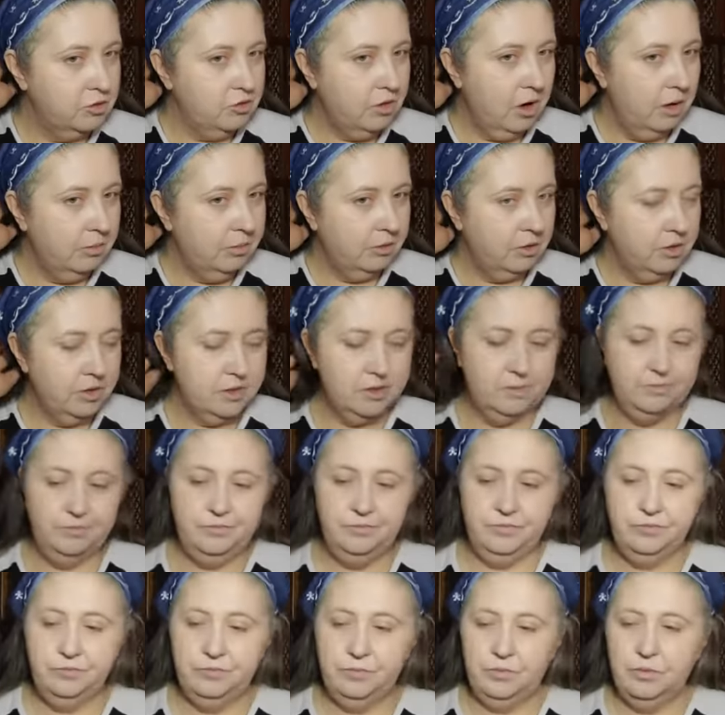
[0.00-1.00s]
or droppers.
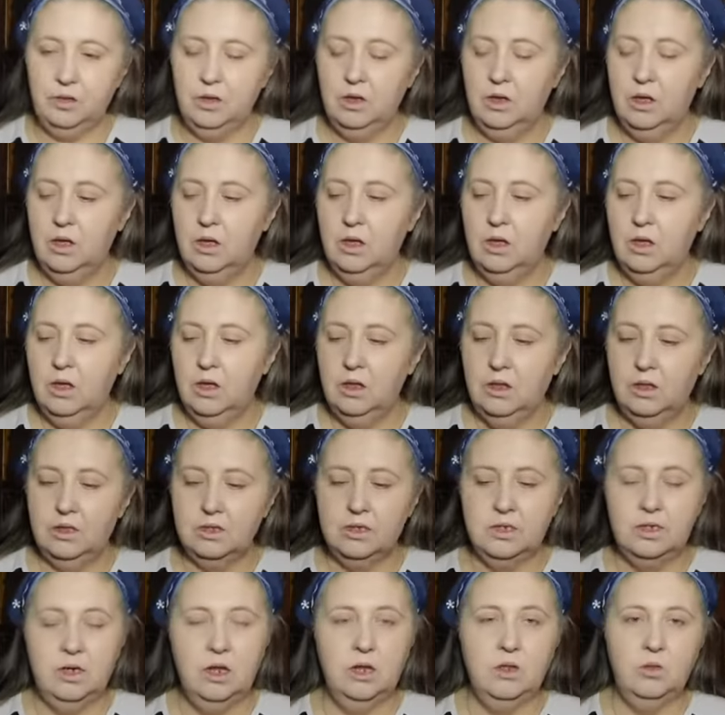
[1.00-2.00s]

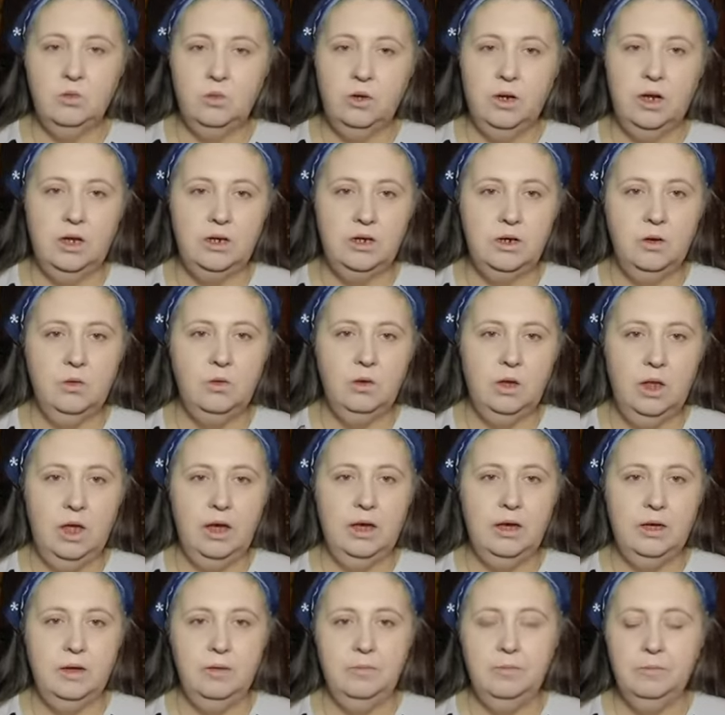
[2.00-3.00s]
It's another one I don't
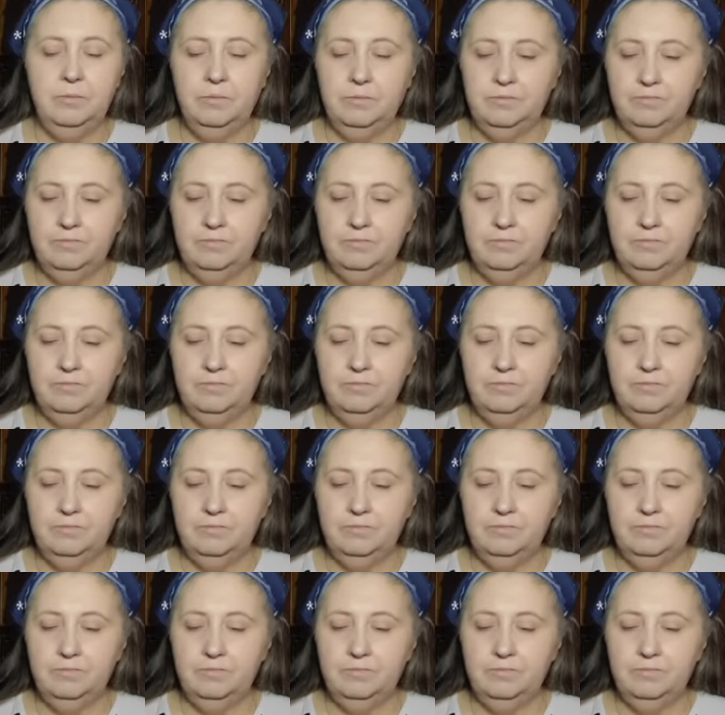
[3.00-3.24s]
like.